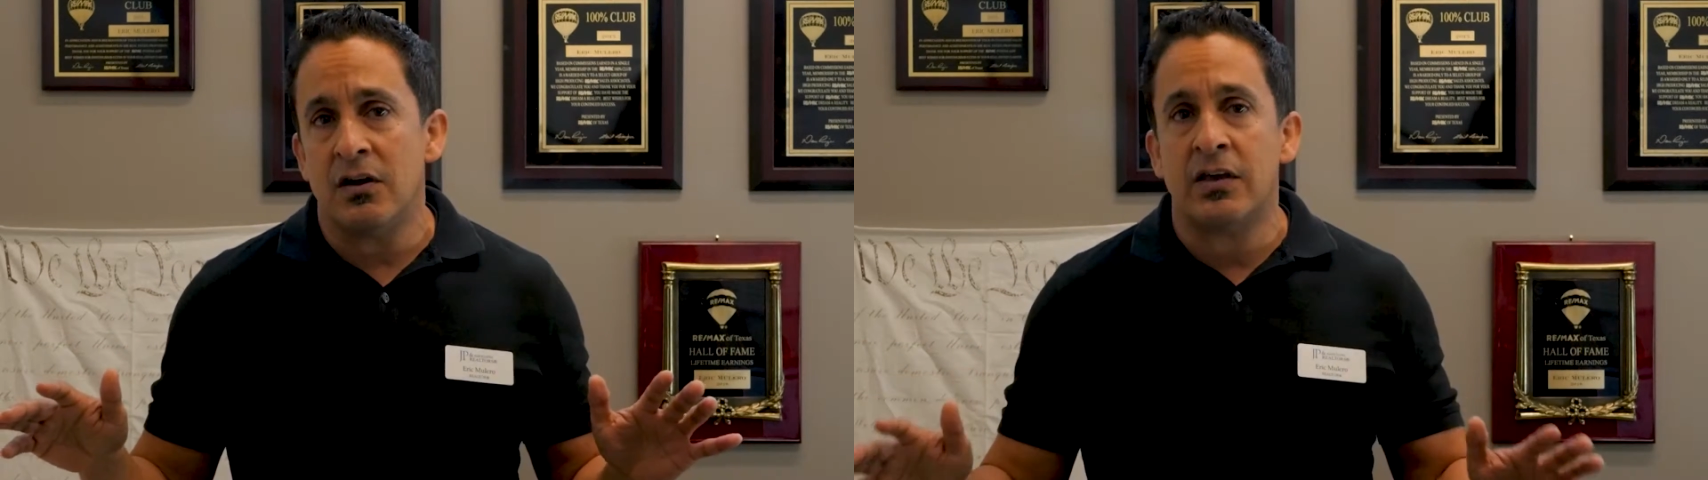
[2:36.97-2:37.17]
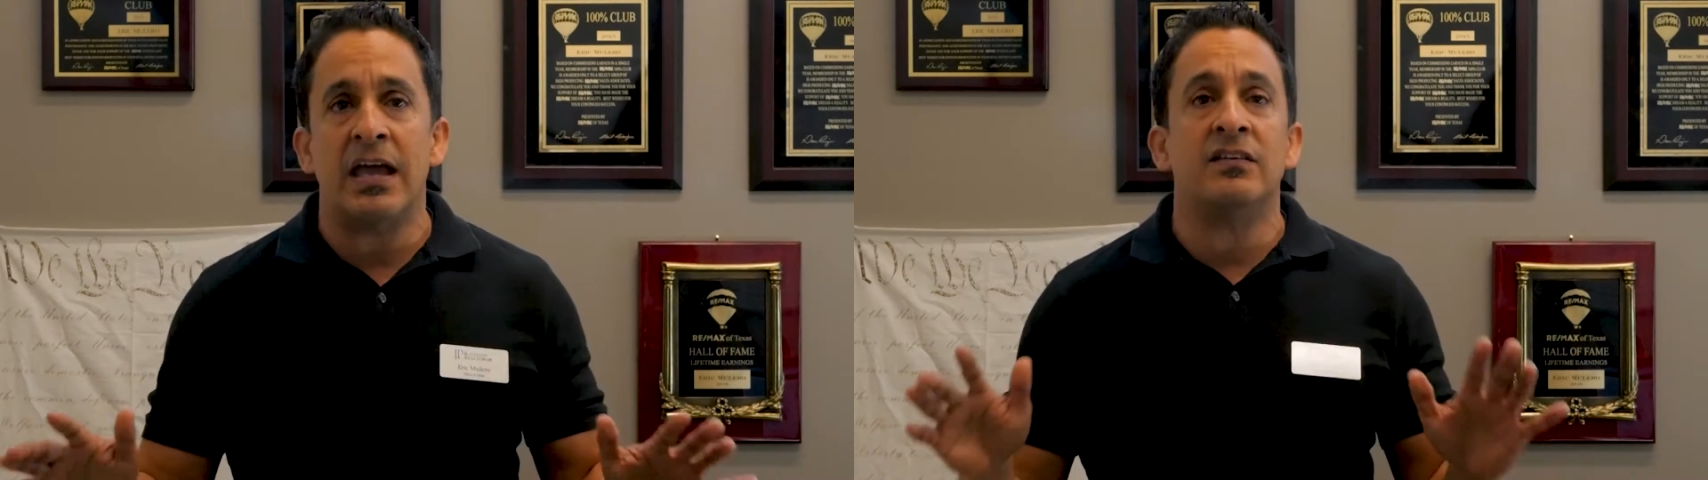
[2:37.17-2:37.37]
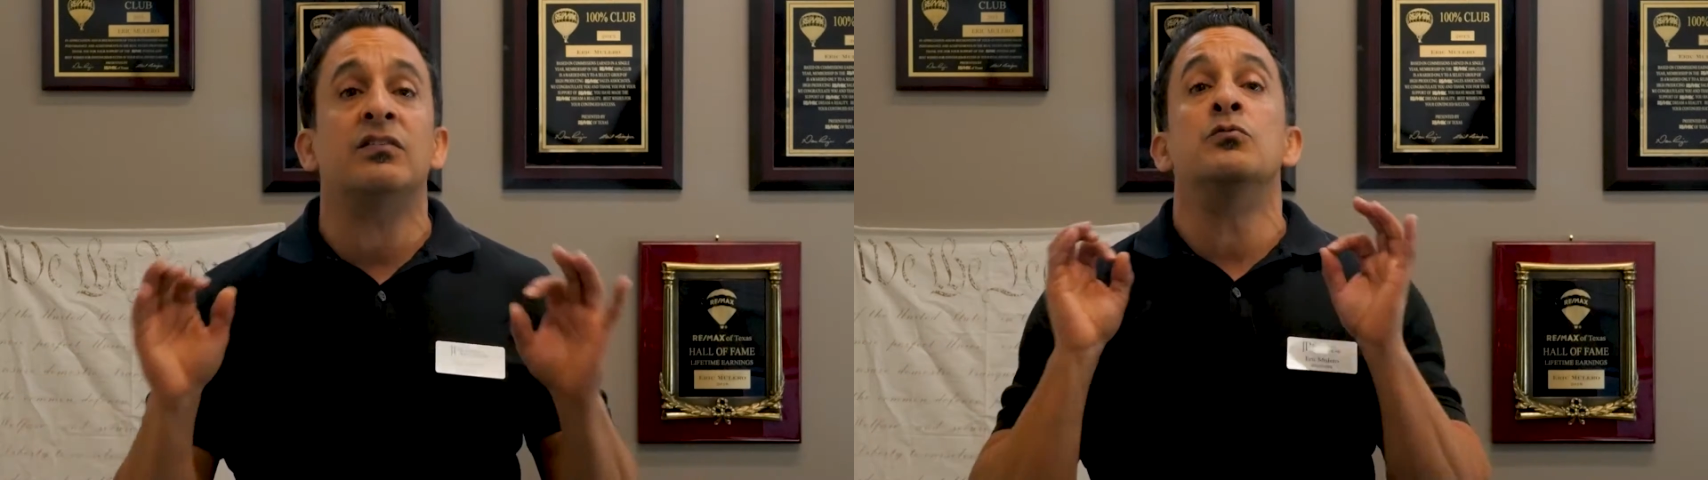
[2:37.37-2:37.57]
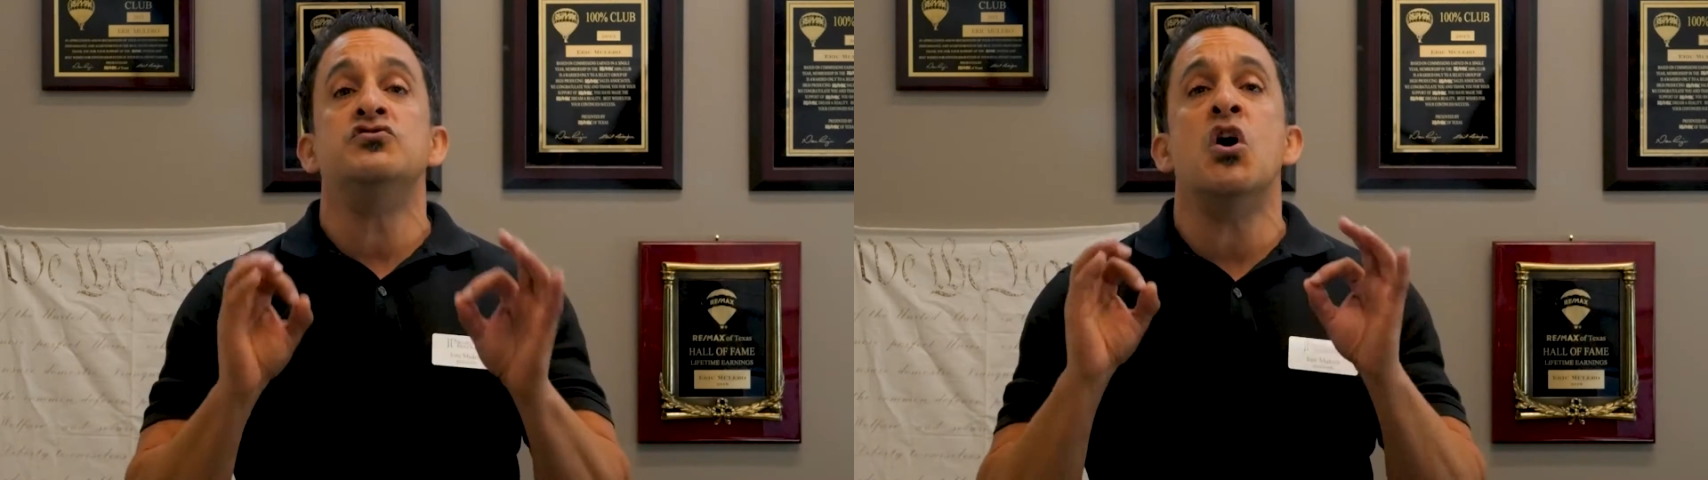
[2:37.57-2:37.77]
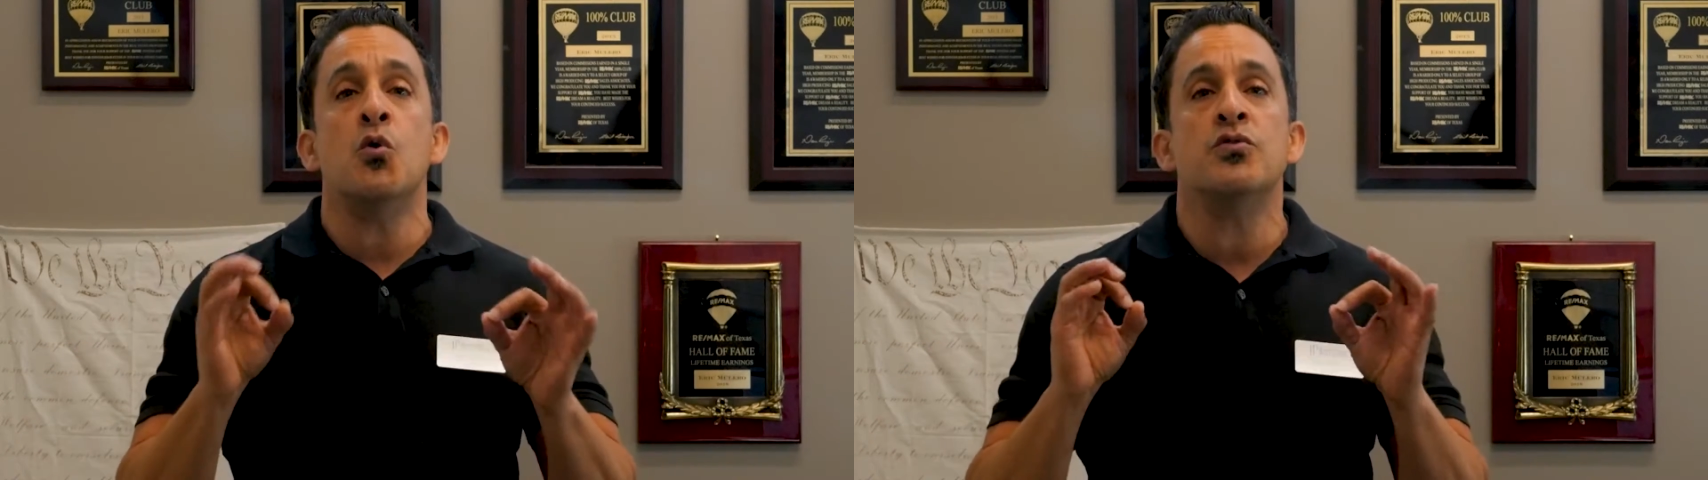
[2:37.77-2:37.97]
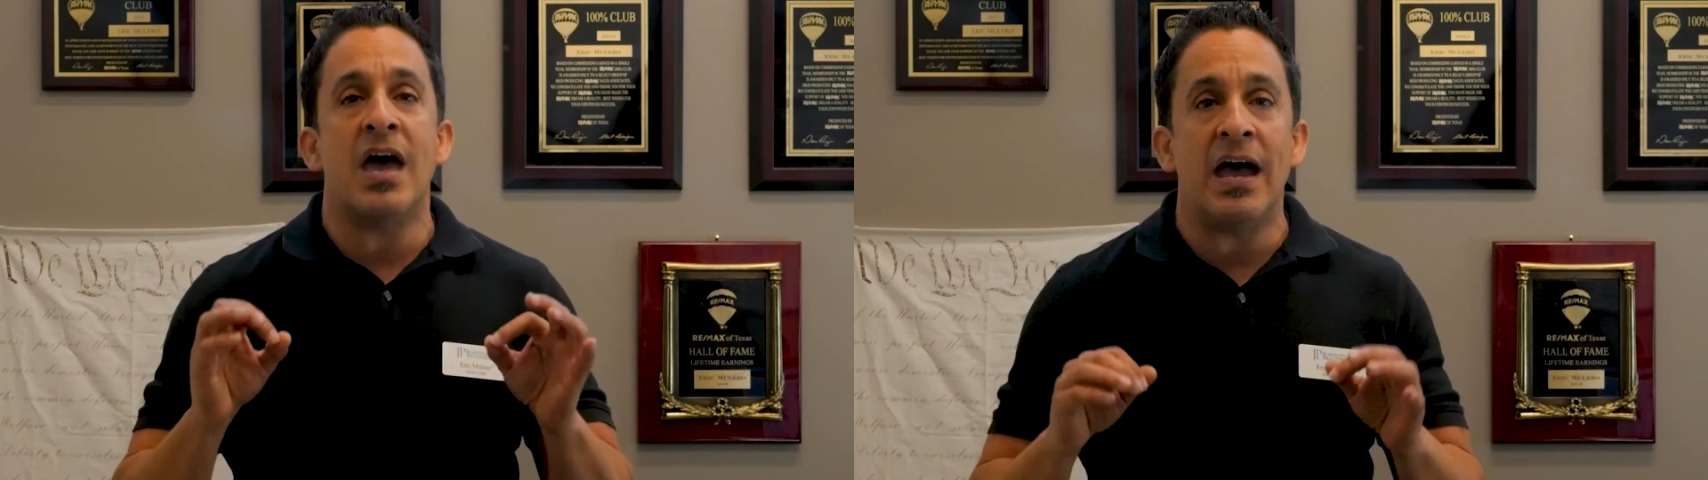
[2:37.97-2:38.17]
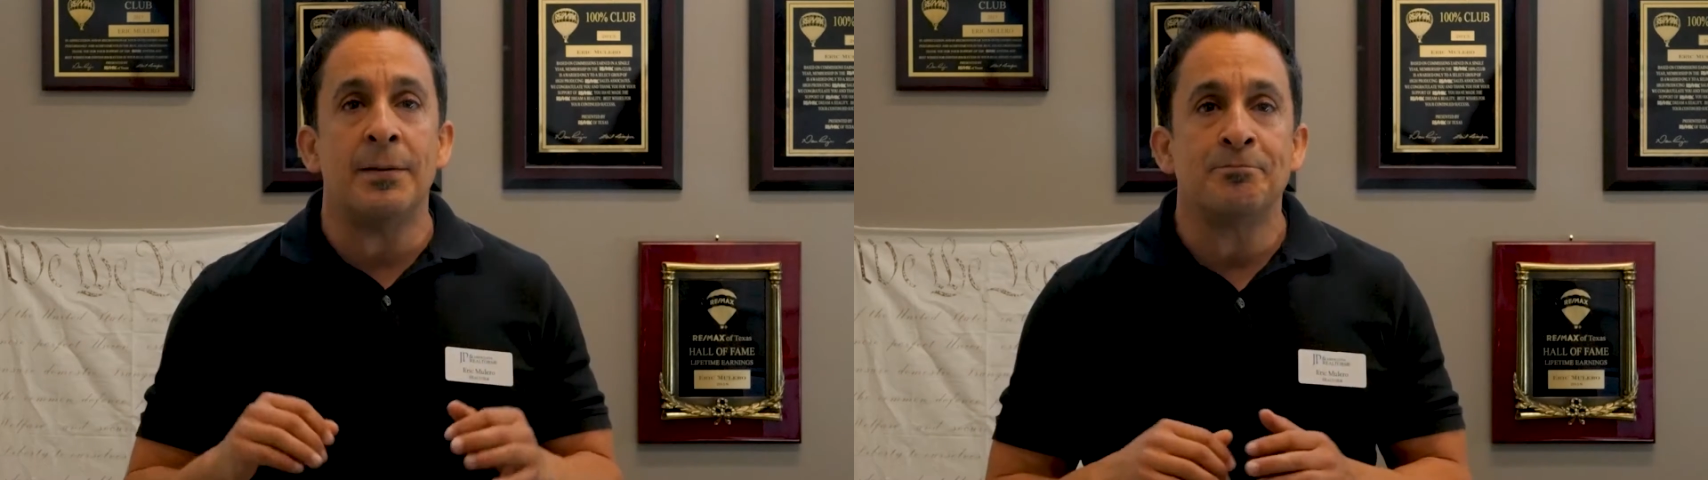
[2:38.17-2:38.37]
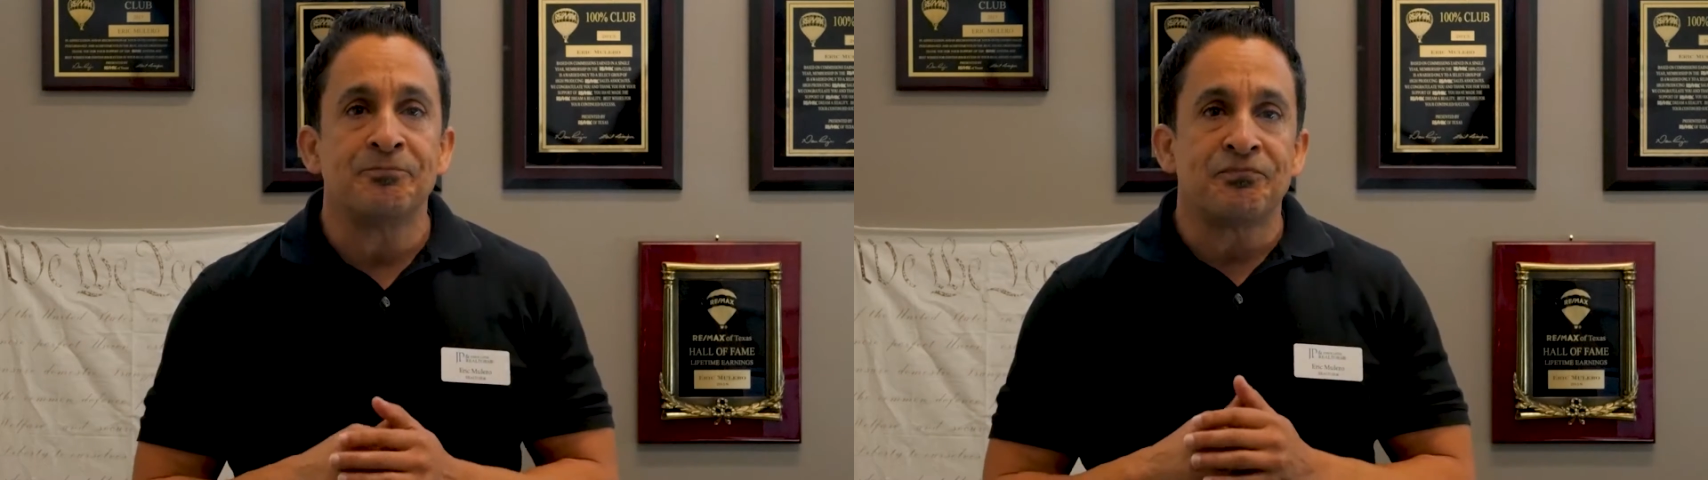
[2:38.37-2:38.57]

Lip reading: Okay, so know that.